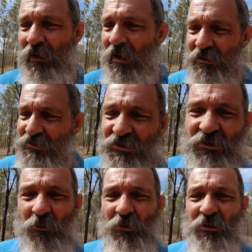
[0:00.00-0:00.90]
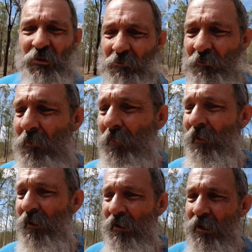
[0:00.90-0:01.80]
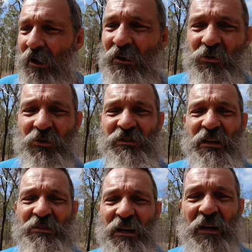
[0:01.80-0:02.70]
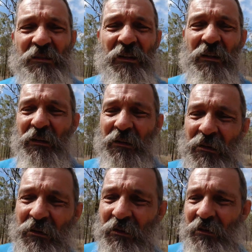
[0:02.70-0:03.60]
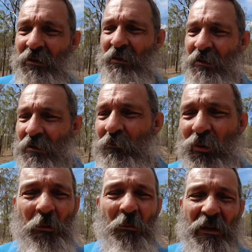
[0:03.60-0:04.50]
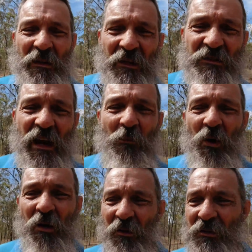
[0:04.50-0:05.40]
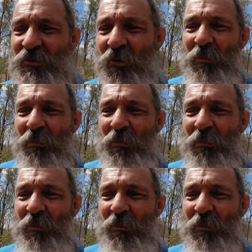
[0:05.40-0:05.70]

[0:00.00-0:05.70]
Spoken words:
It's just not worth it. And of course these days, probably in that same wallet is